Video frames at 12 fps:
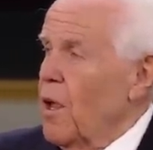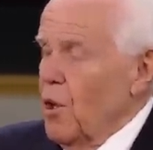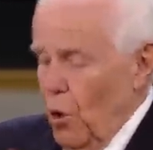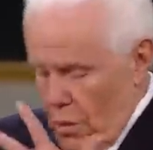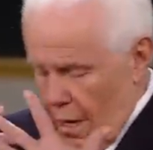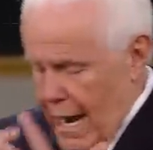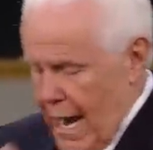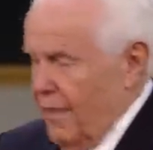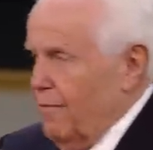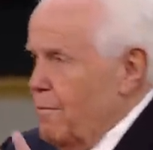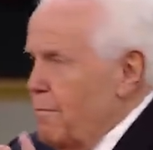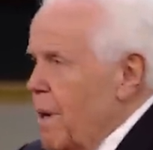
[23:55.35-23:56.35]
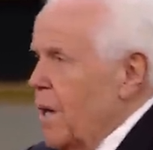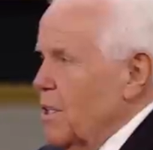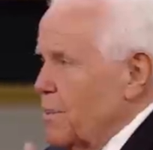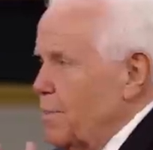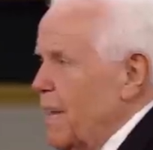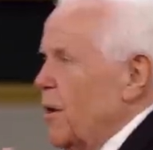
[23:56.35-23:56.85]
Your life
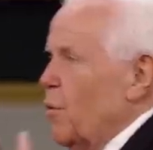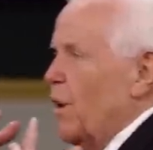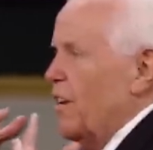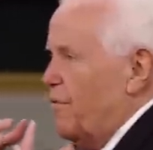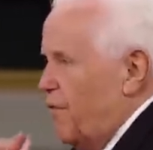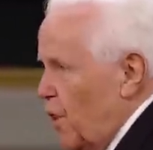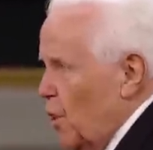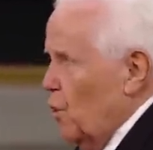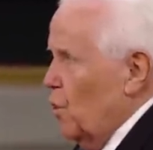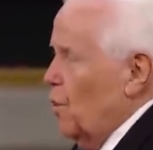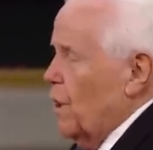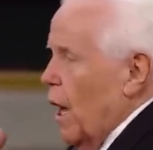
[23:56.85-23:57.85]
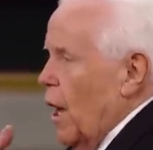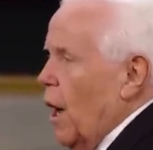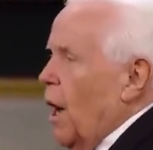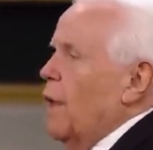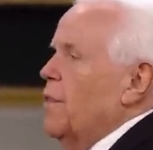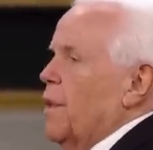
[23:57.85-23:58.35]
must be reviewed
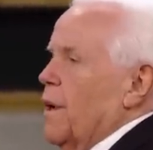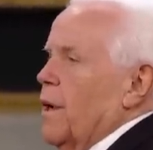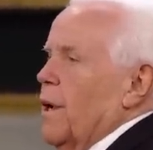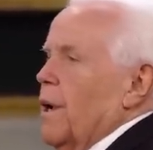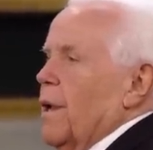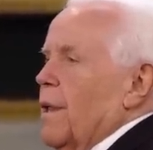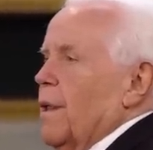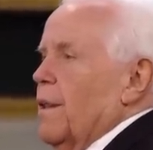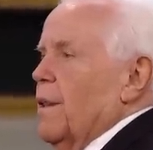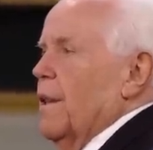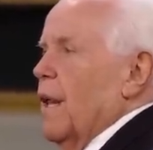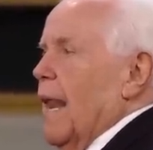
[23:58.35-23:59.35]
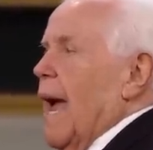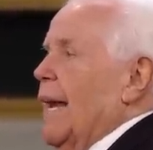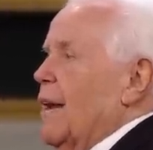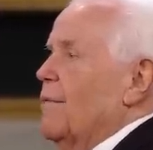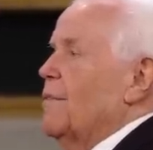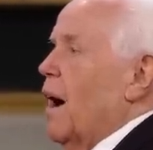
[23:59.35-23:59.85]
under the
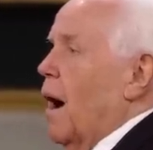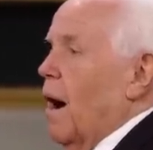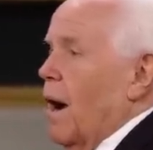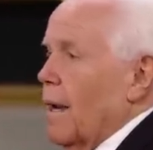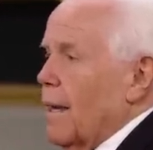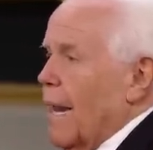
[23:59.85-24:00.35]
light of God.